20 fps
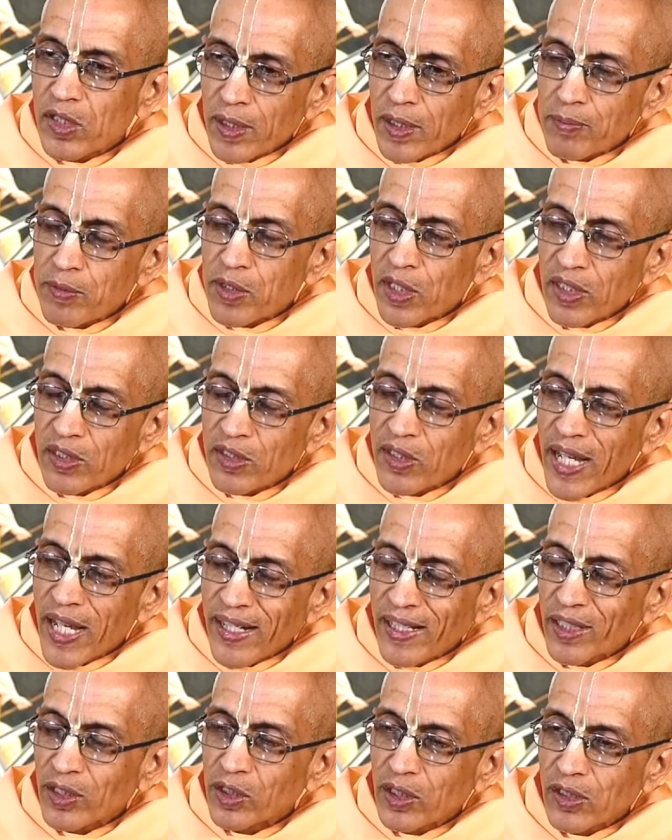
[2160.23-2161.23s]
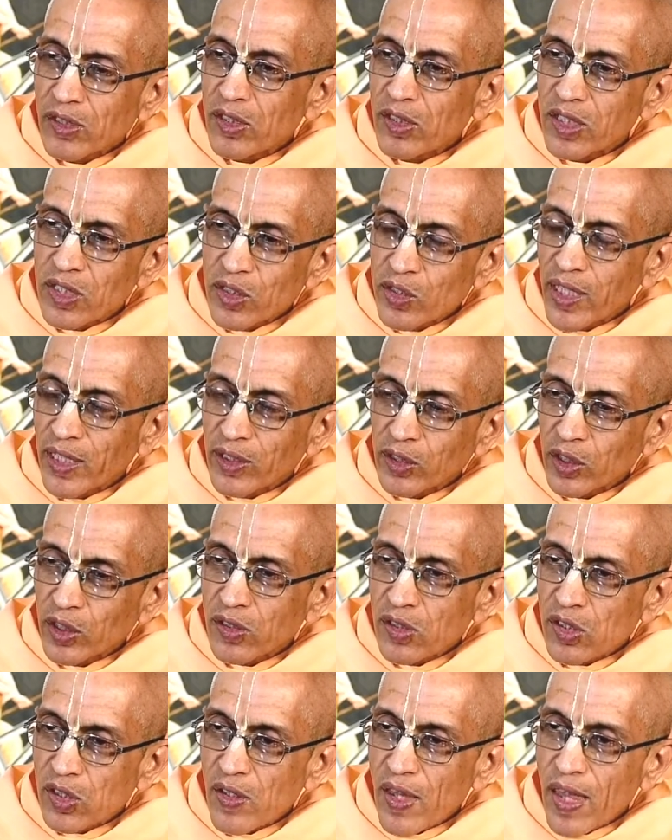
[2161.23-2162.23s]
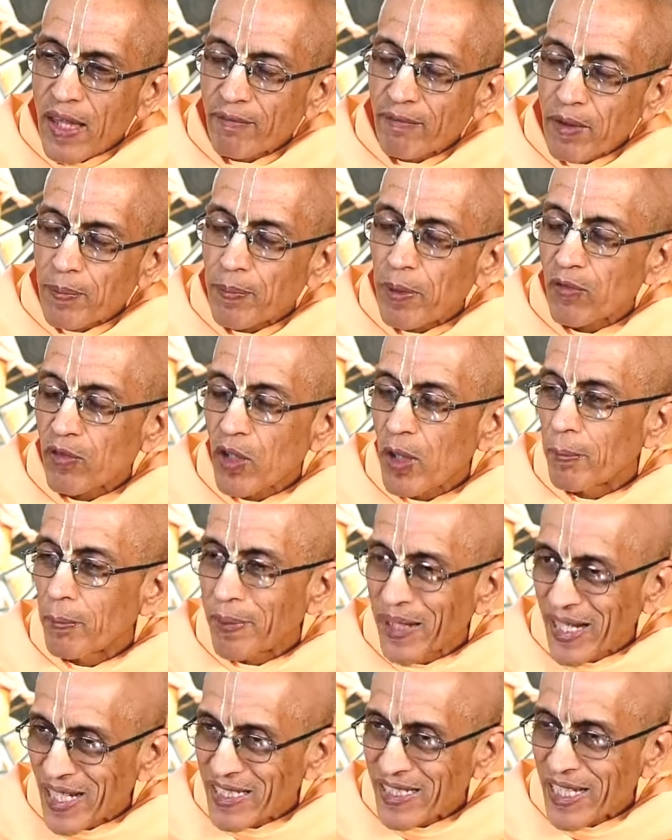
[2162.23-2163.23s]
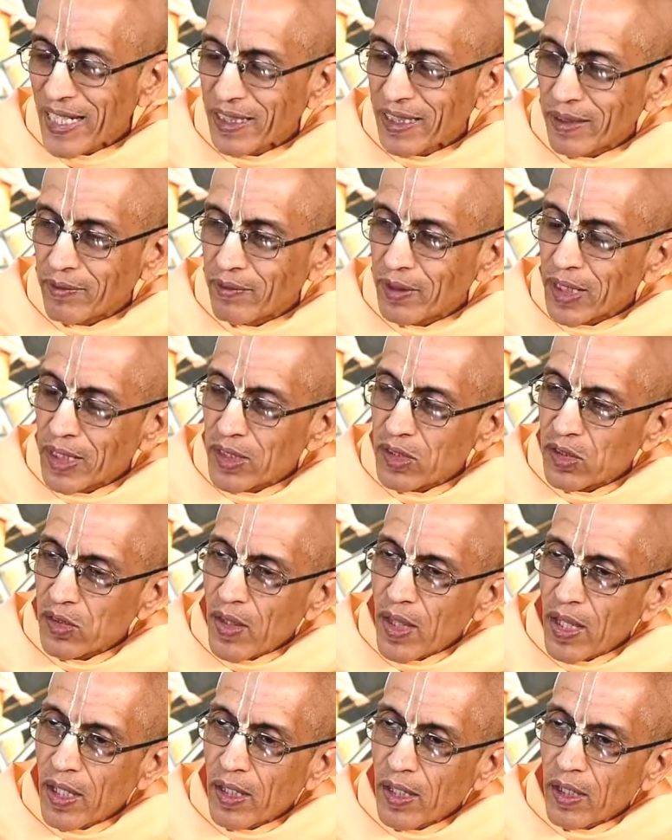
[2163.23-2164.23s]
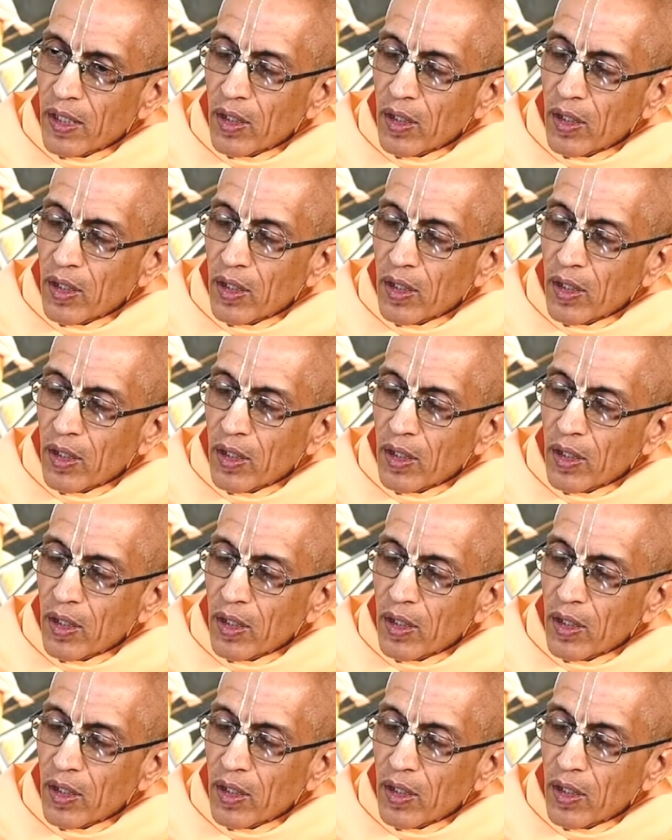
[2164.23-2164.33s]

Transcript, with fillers: with the scriptural directions injunctions we perform pious activities,